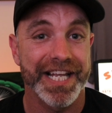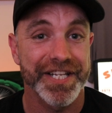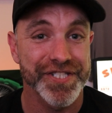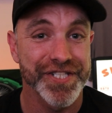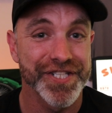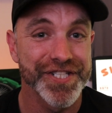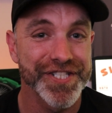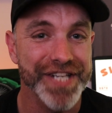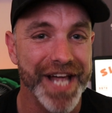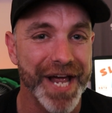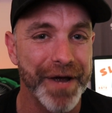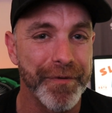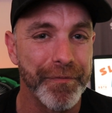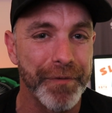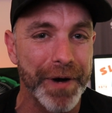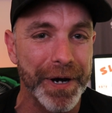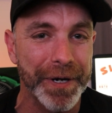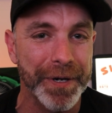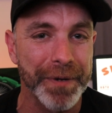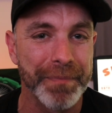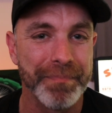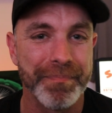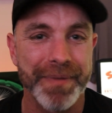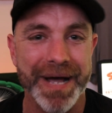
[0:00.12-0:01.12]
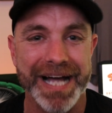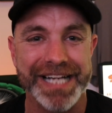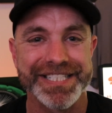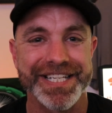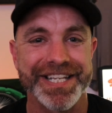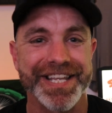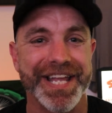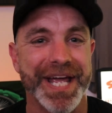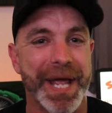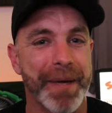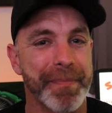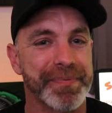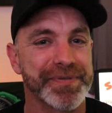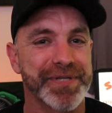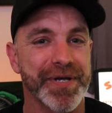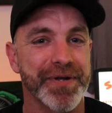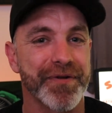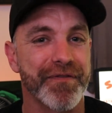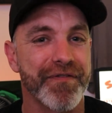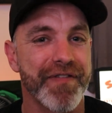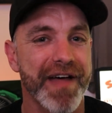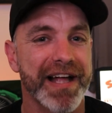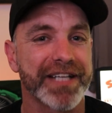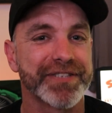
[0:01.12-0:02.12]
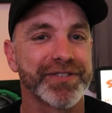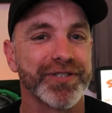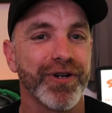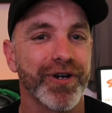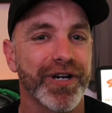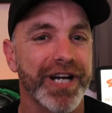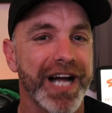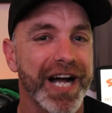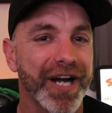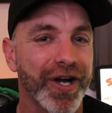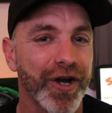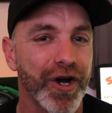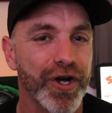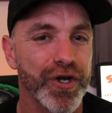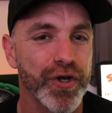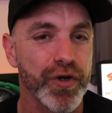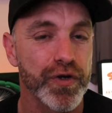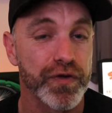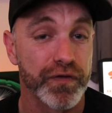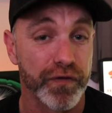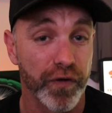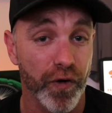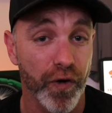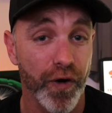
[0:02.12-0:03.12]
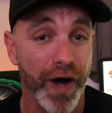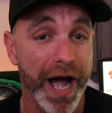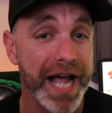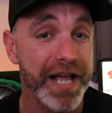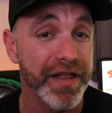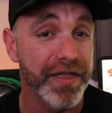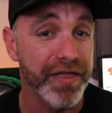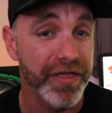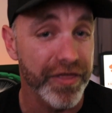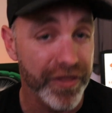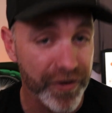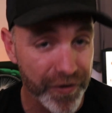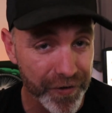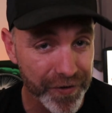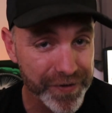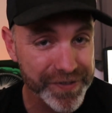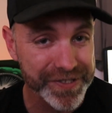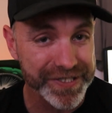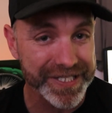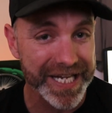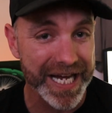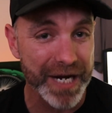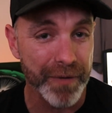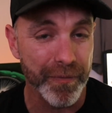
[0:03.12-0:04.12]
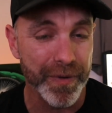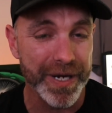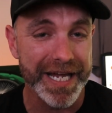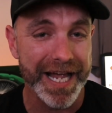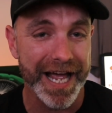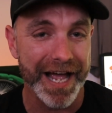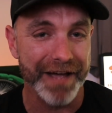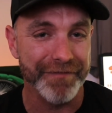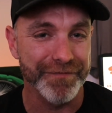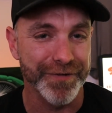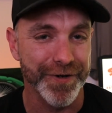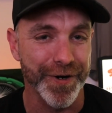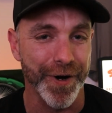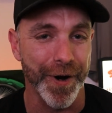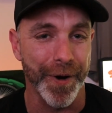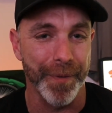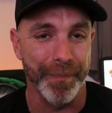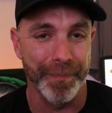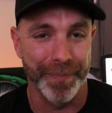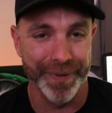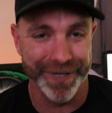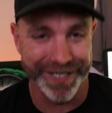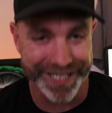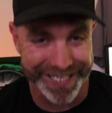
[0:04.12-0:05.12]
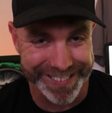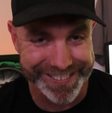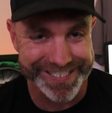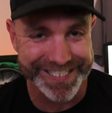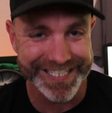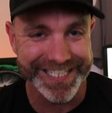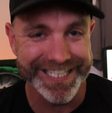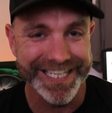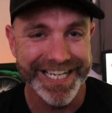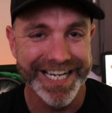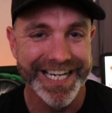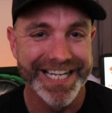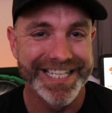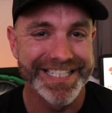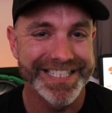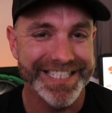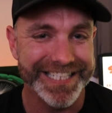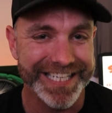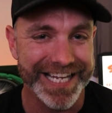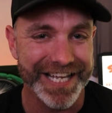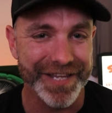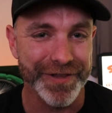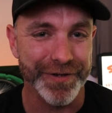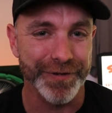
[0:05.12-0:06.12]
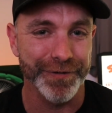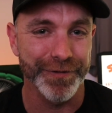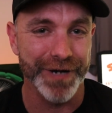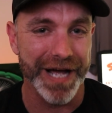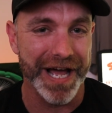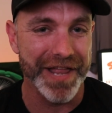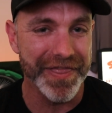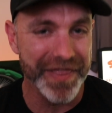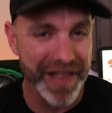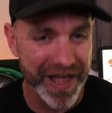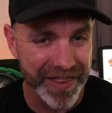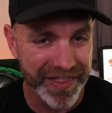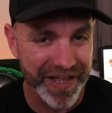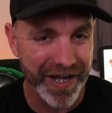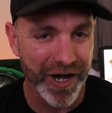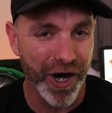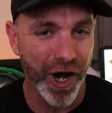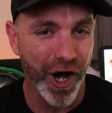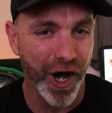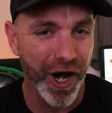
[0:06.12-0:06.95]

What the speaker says: legends and welcome back to another episode of That Slot Car Guy News for a Thursday. We have got plenty to get through. Another